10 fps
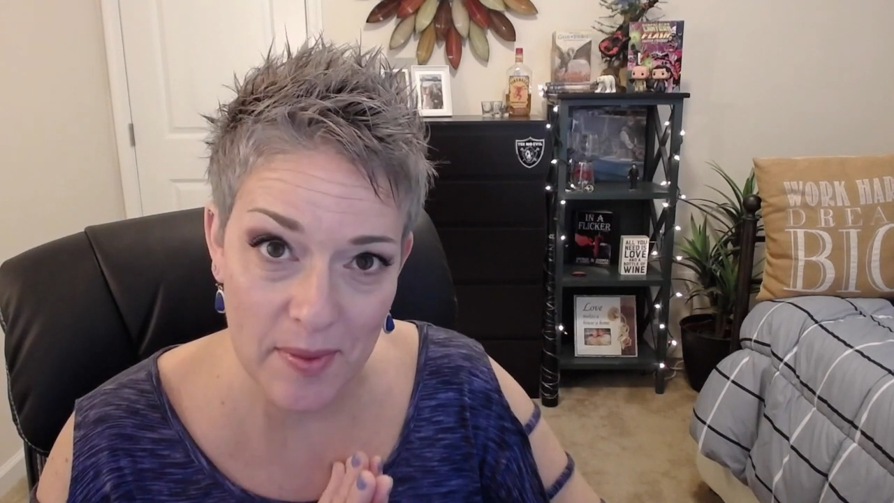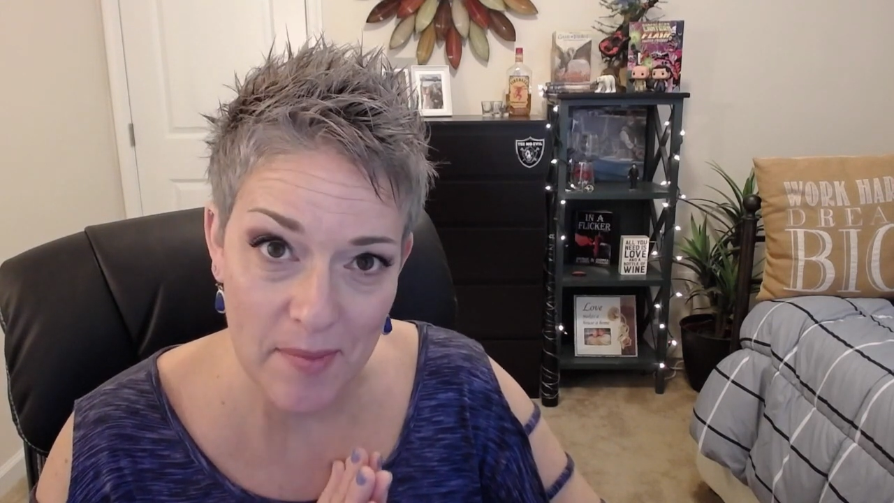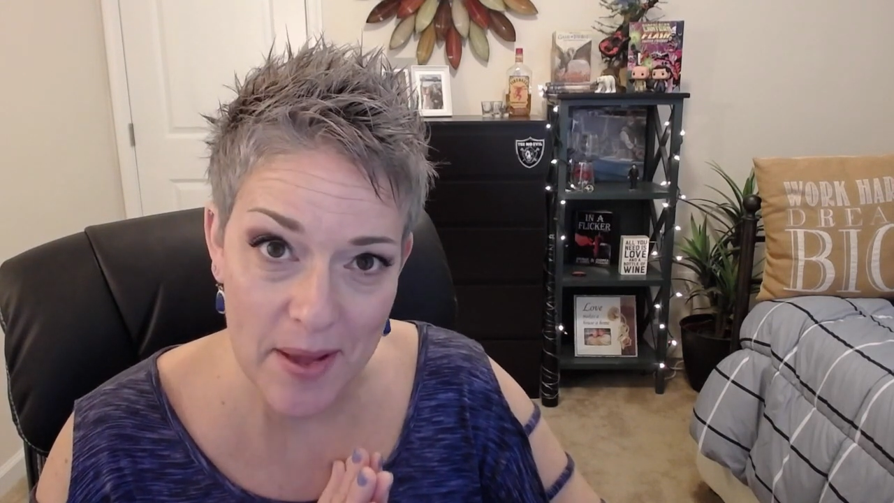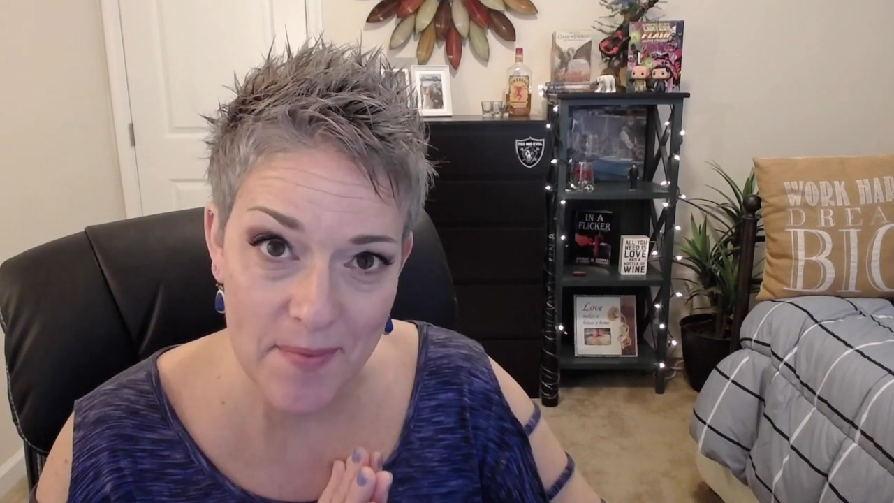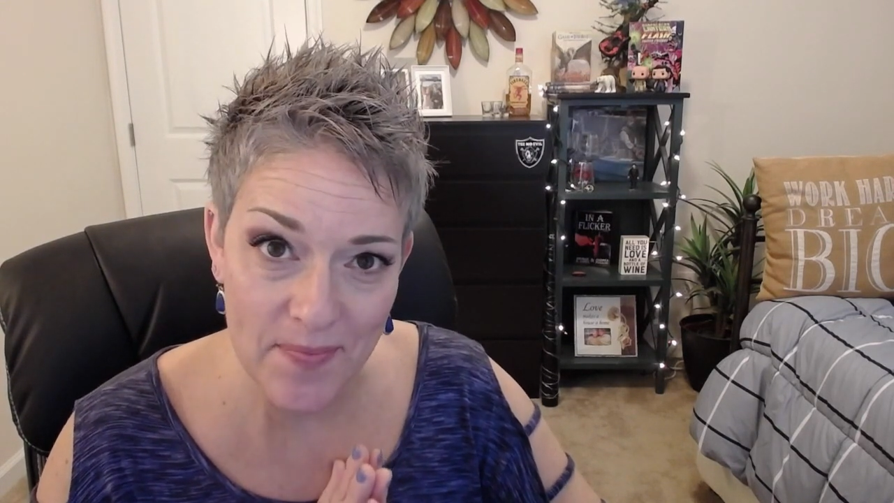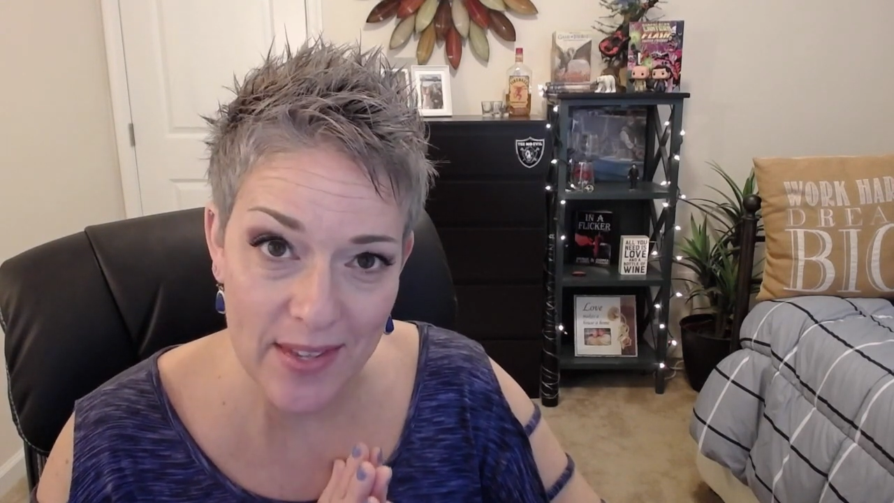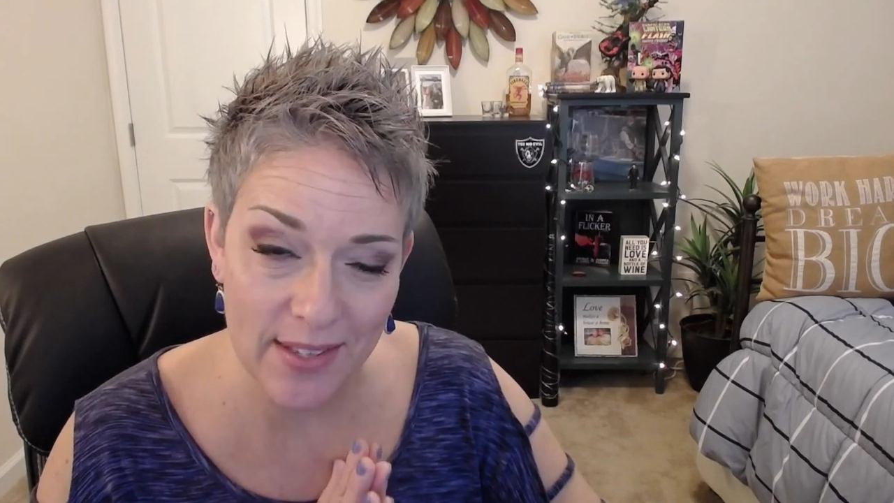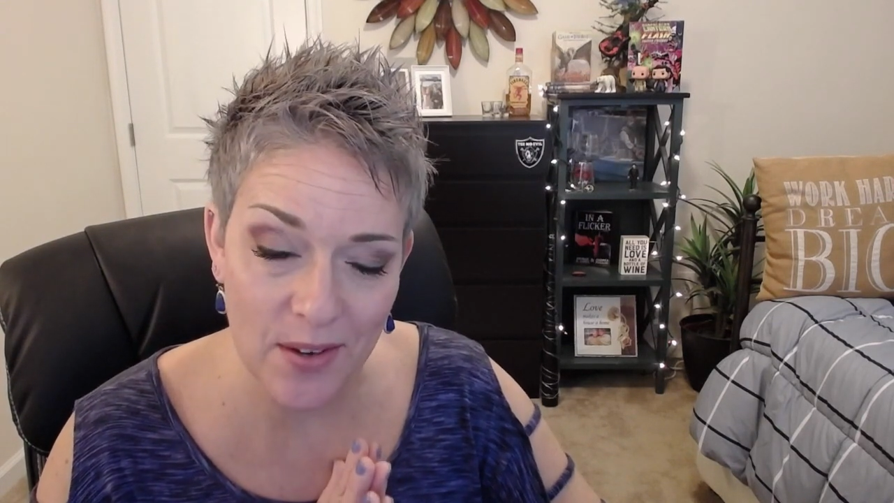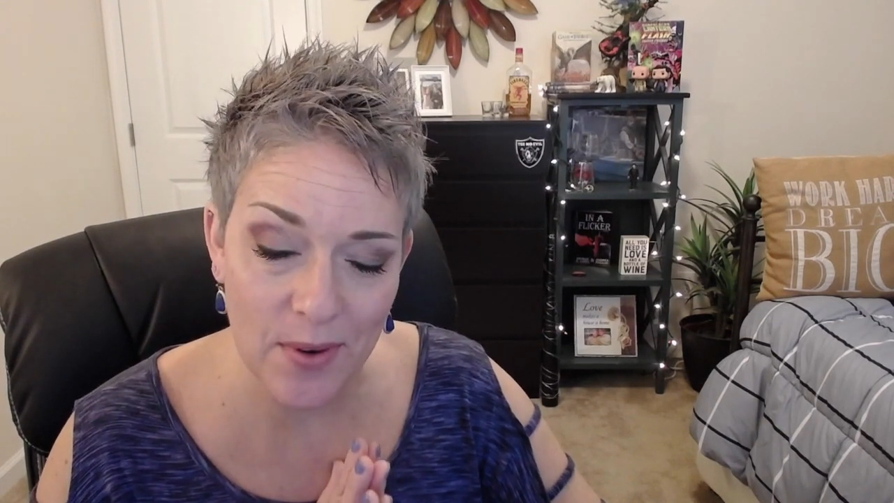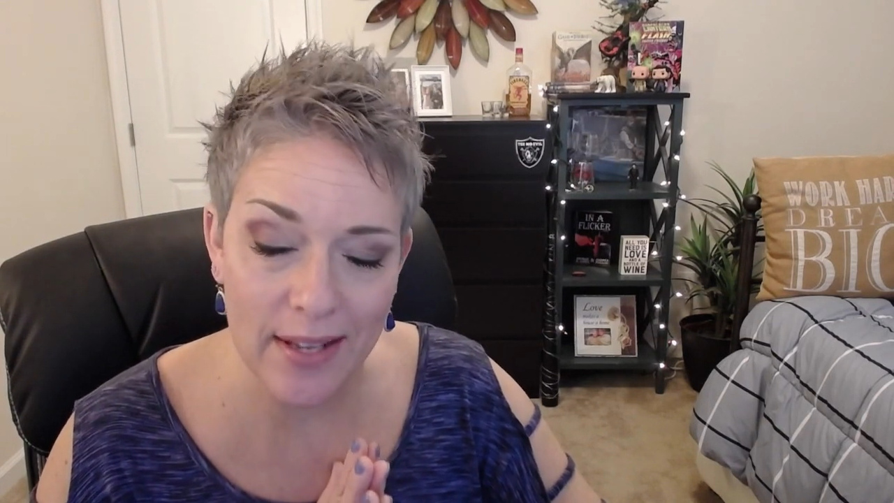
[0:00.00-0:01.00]
me, as
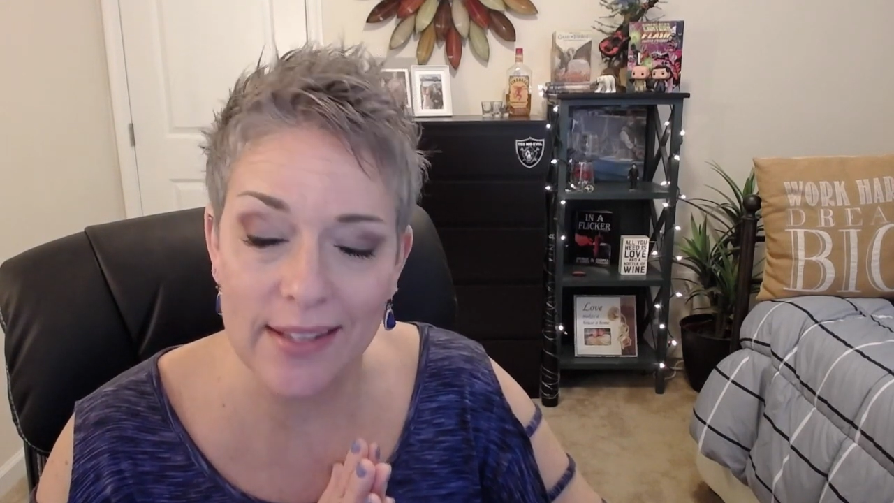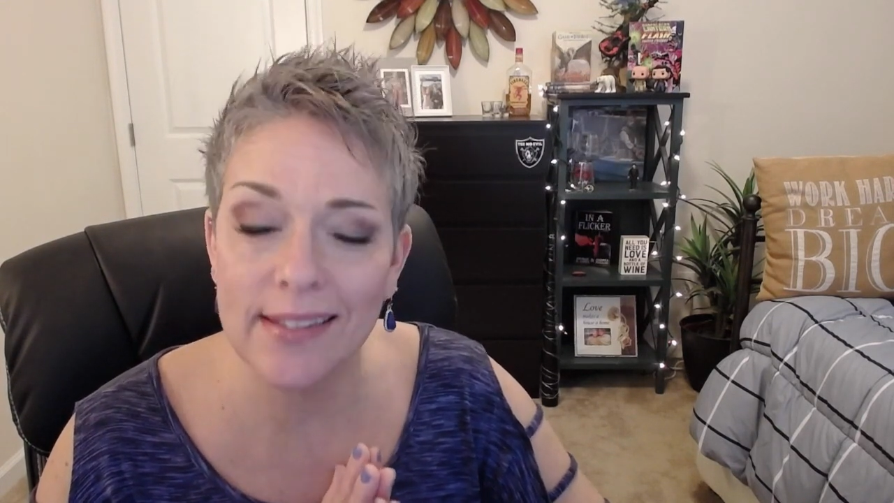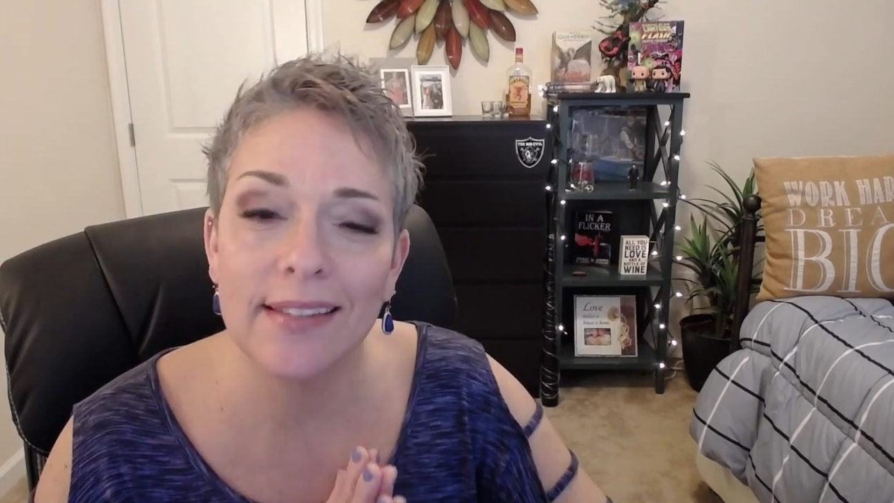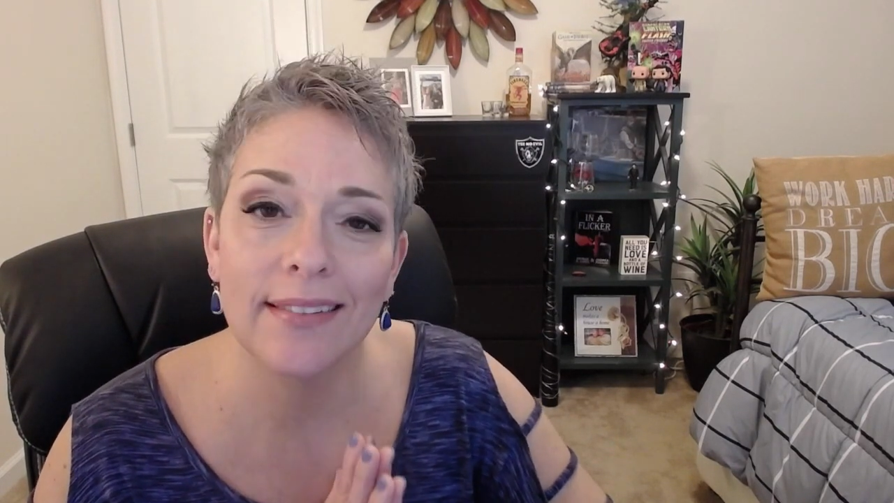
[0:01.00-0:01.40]
always.